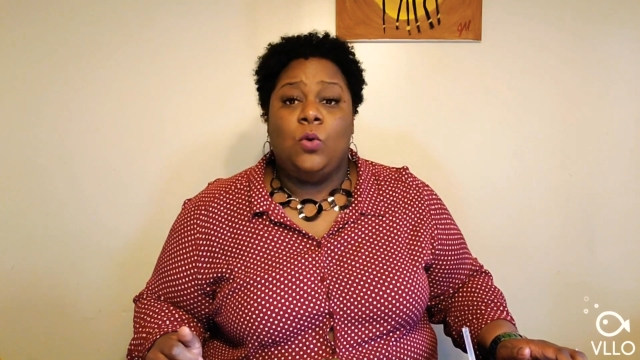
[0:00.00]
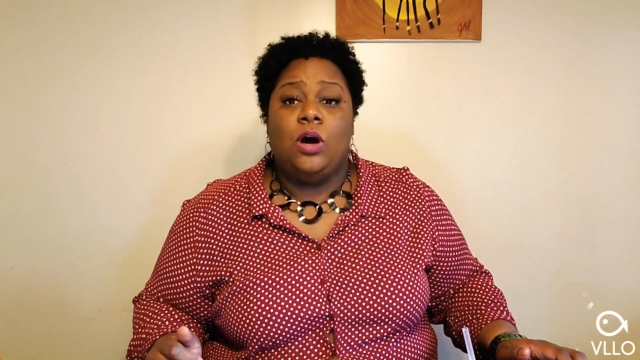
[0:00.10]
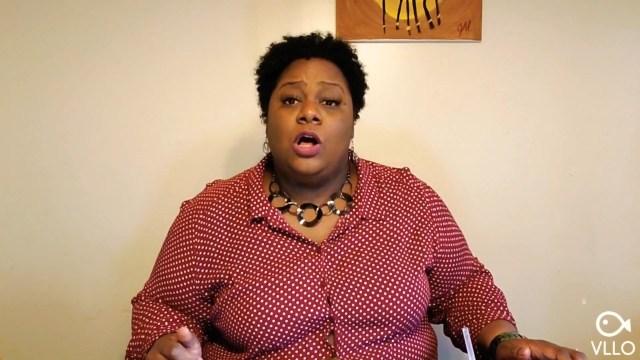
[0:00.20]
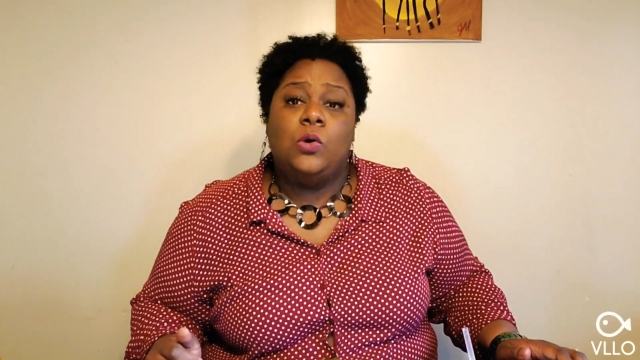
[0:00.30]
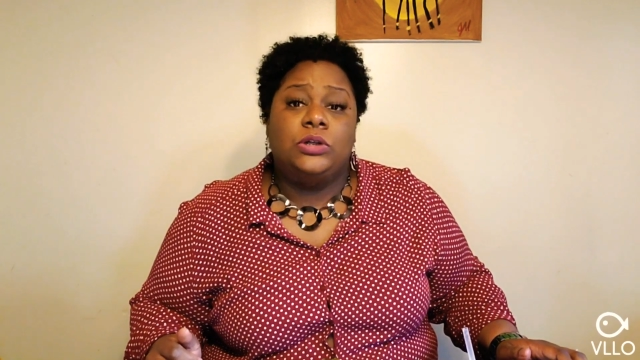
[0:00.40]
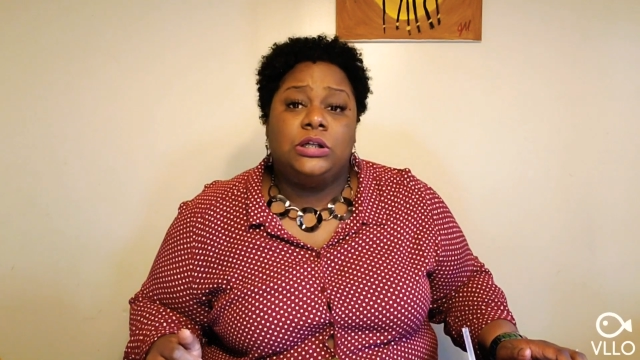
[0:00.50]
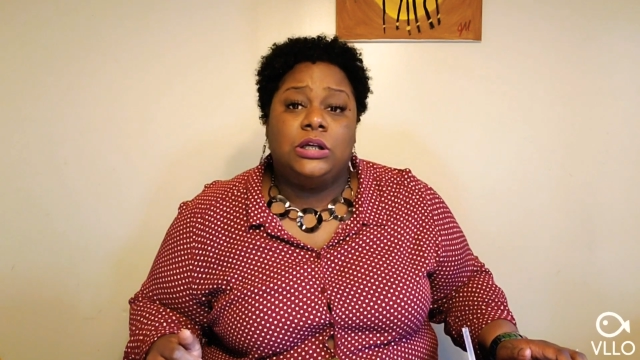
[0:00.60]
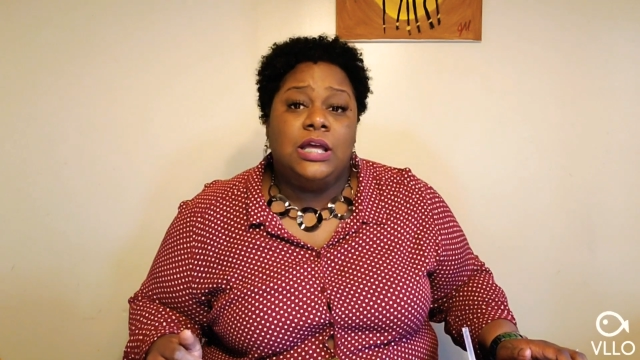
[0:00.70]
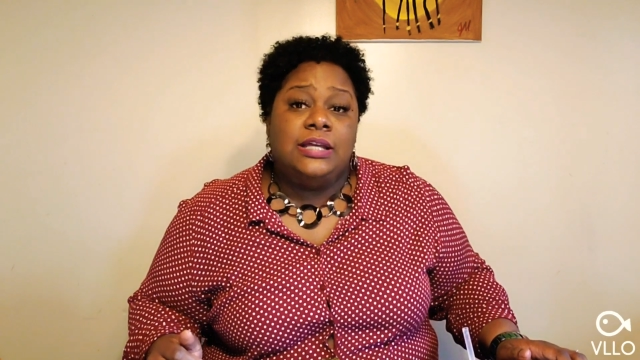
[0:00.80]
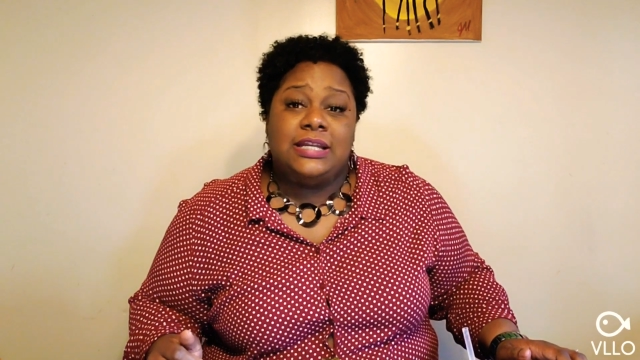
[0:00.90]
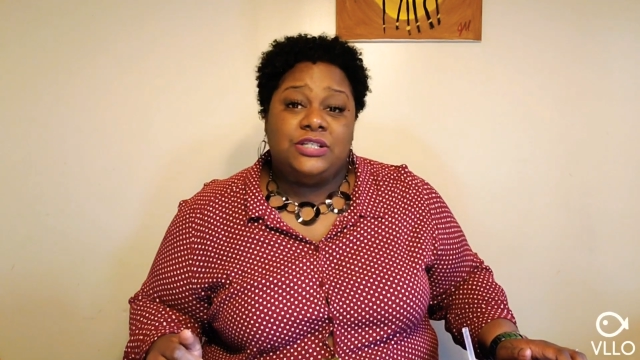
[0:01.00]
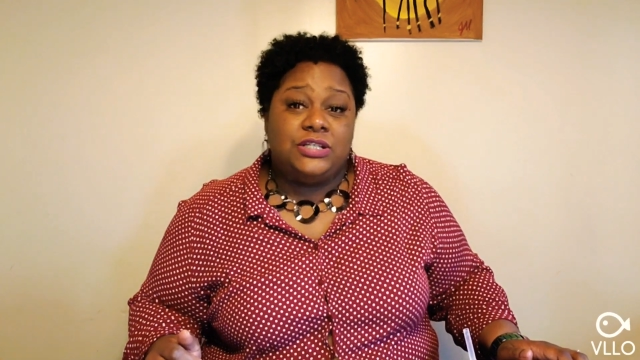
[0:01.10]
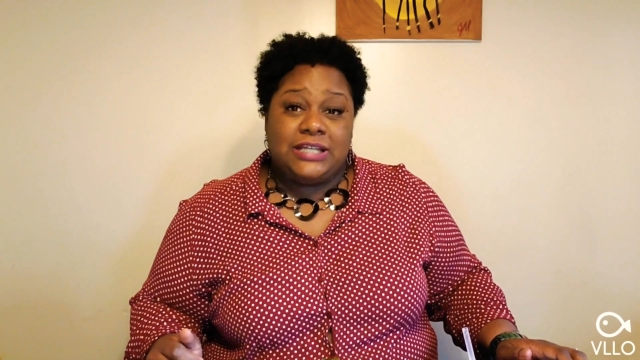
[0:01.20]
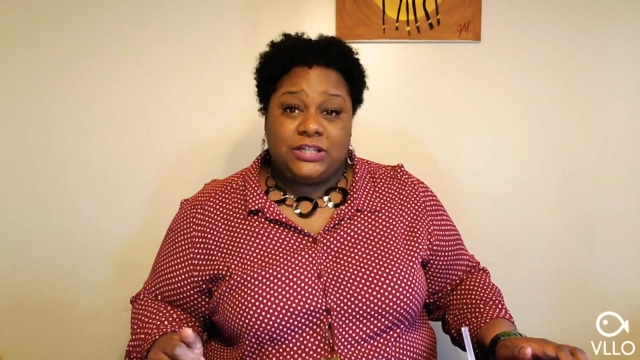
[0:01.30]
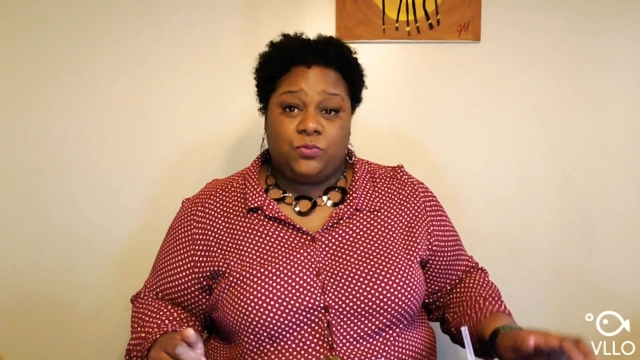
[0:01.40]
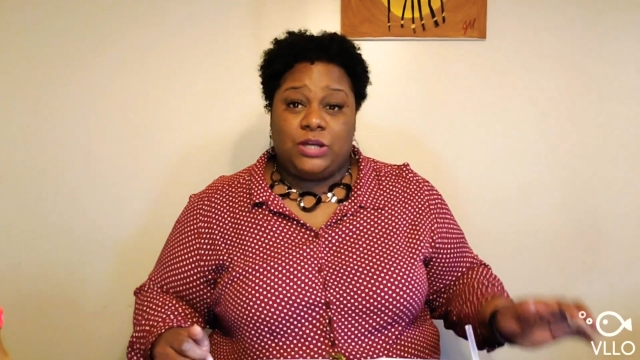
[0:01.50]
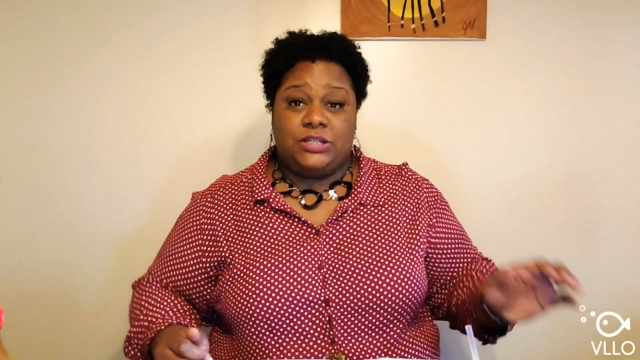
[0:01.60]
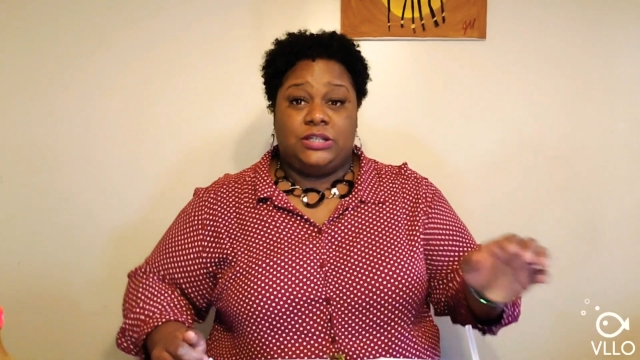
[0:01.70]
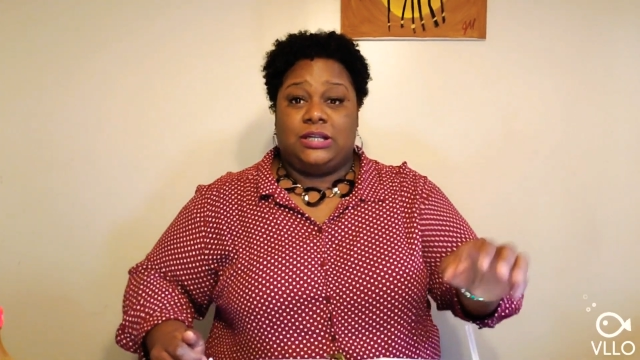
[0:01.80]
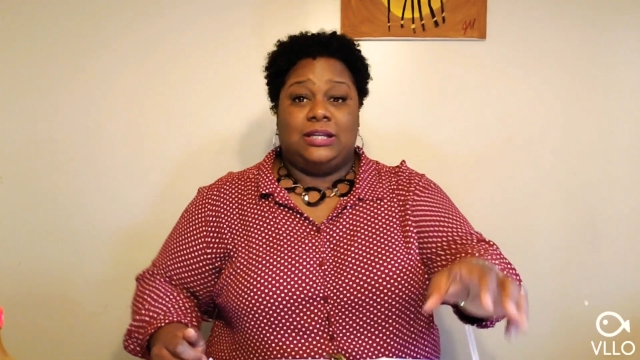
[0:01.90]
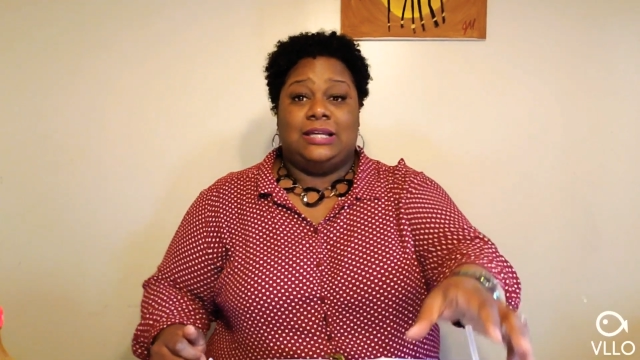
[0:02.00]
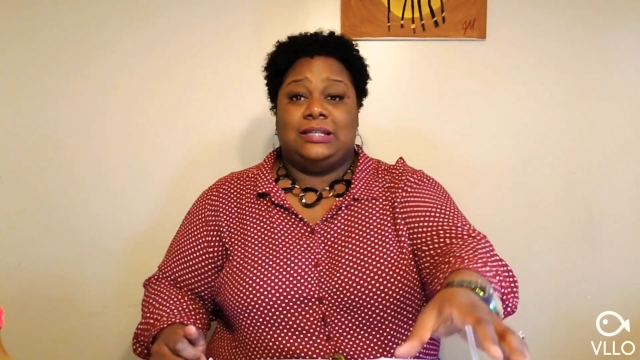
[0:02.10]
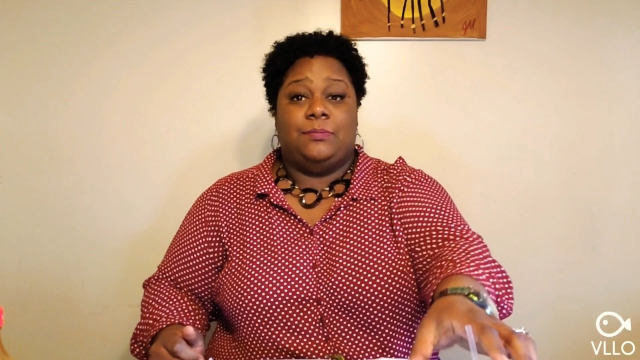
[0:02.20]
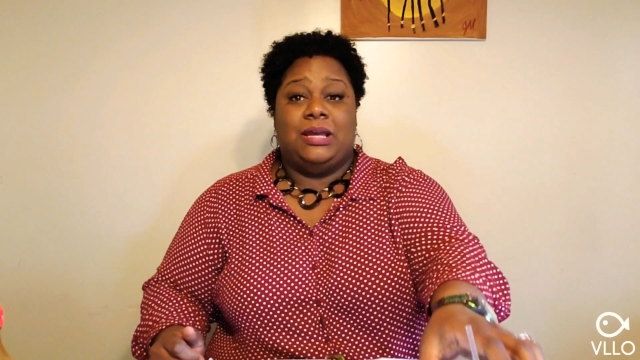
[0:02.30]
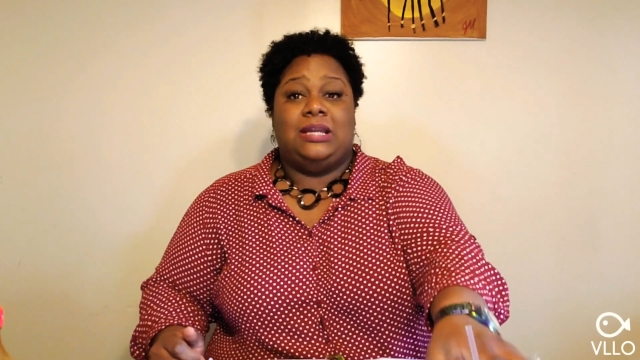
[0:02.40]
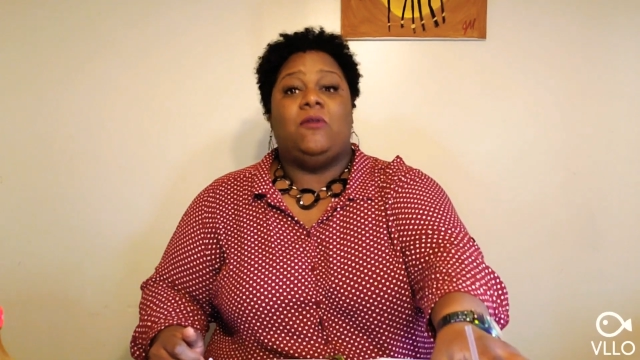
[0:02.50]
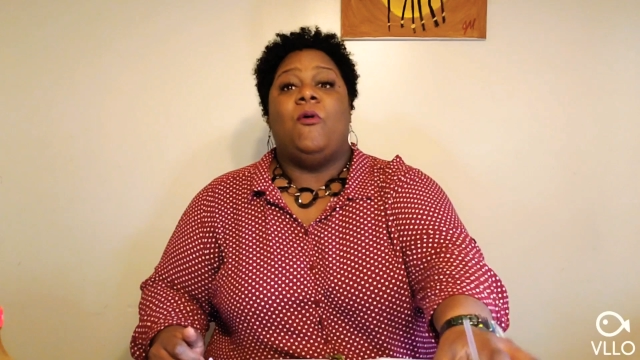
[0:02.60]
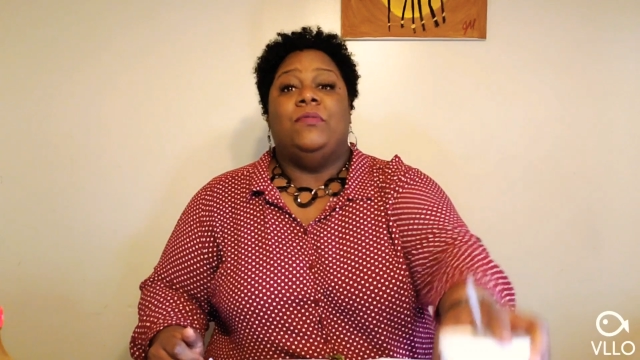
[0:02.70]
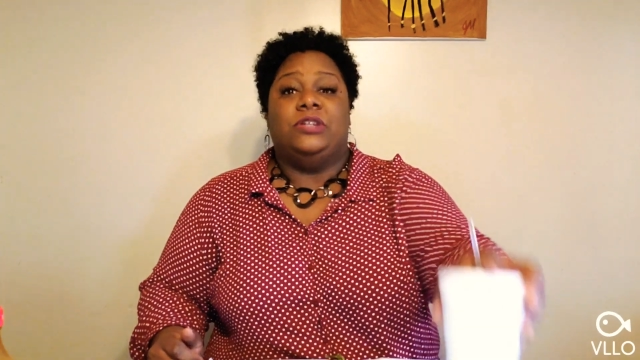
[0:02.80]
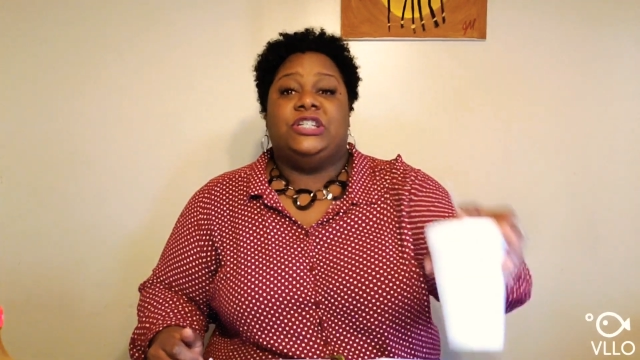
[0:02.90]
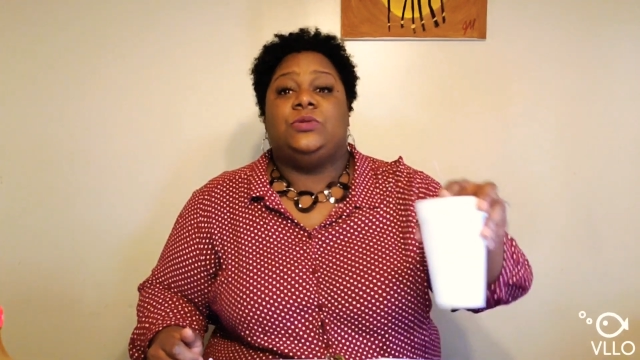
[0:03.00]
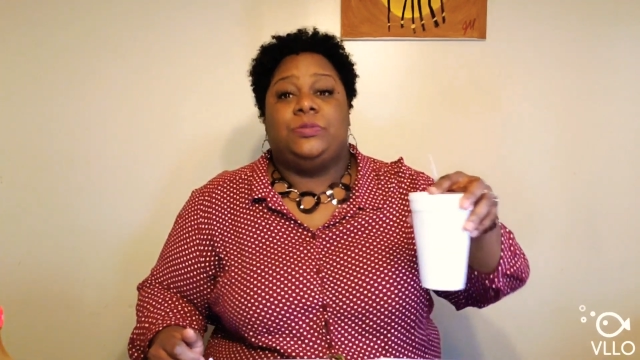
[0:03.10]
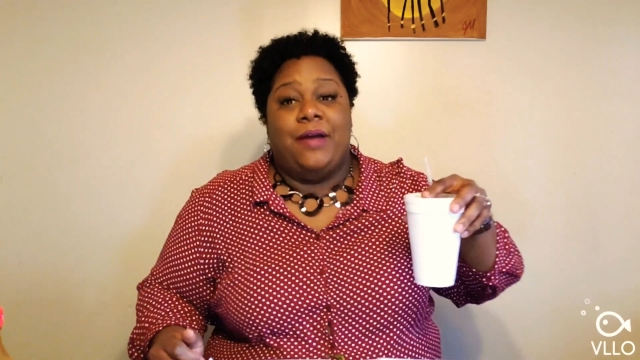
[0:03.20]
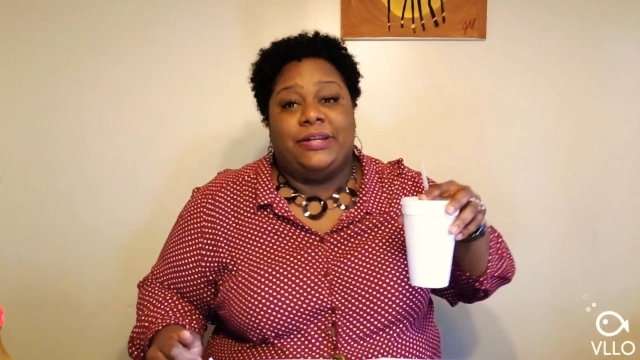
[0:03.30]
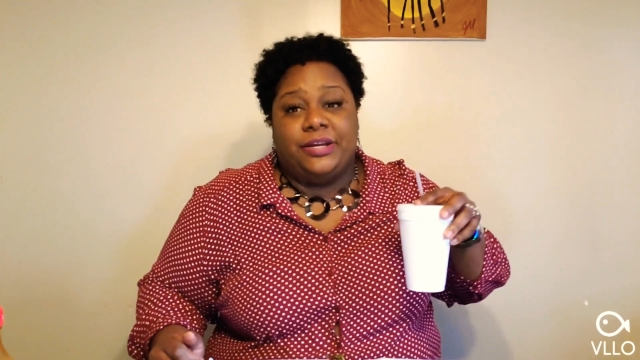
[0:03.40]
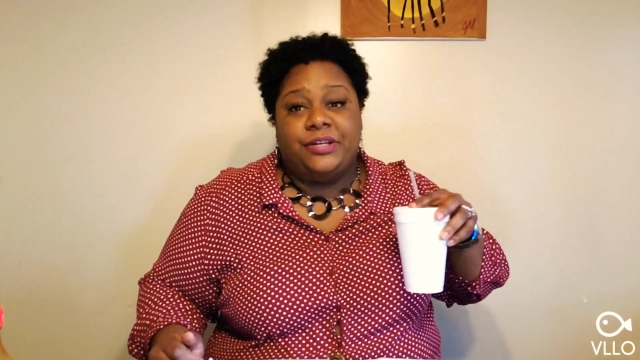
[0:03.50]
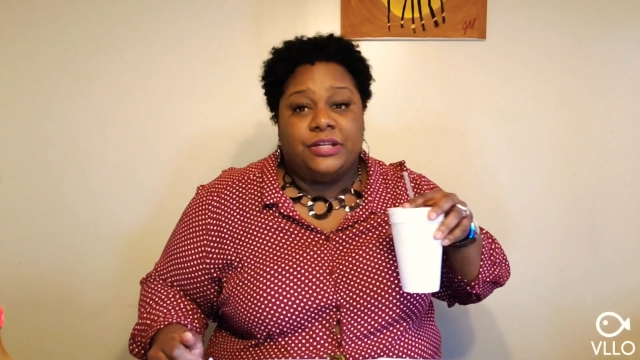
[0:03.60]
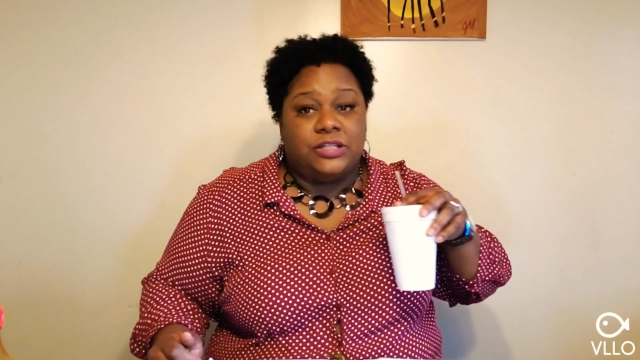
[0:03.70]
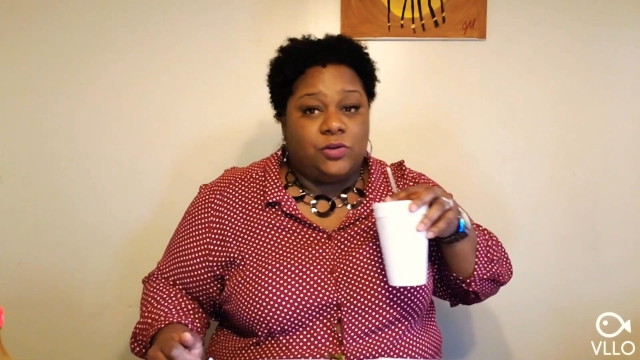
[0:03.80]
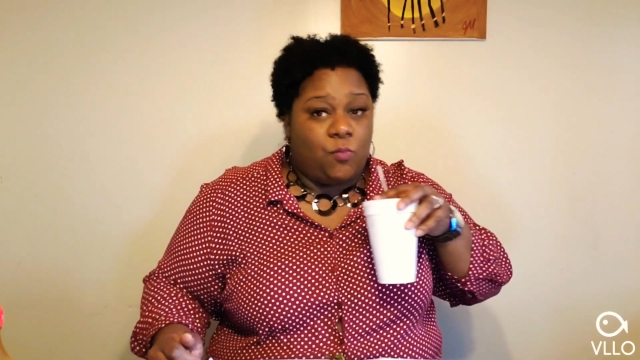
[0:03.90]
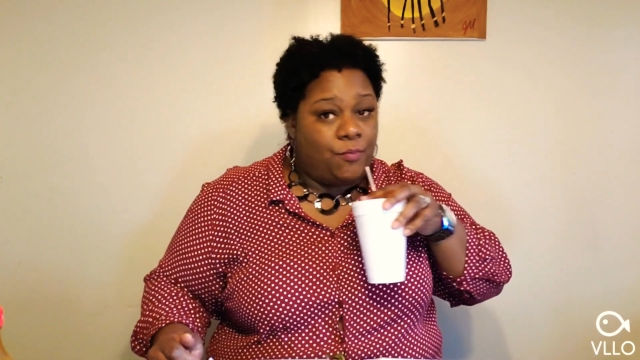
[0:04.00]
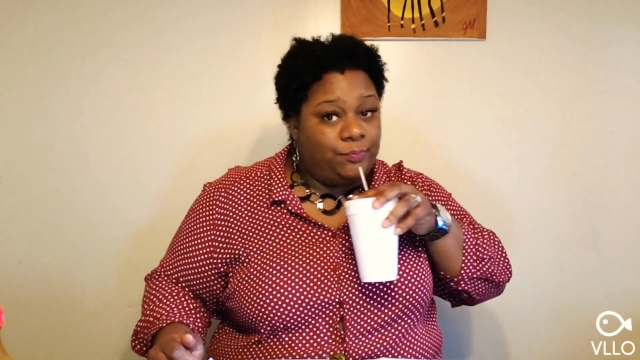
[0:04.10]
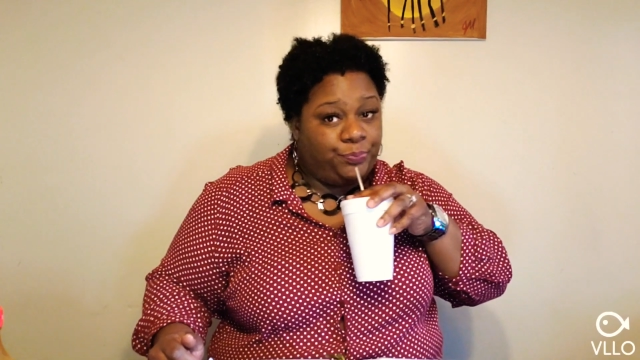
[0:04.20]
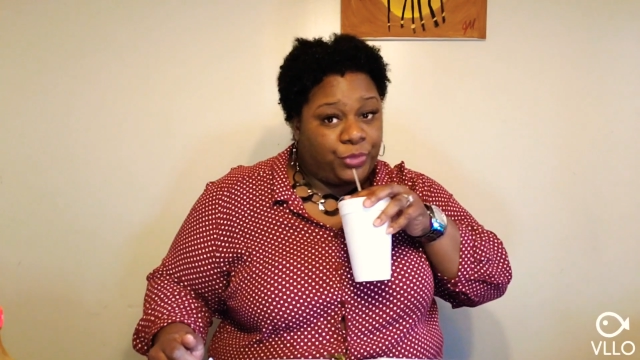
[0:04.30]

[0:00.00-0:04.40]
or an owner that's just at the register collecting the money. She was back there cooking too.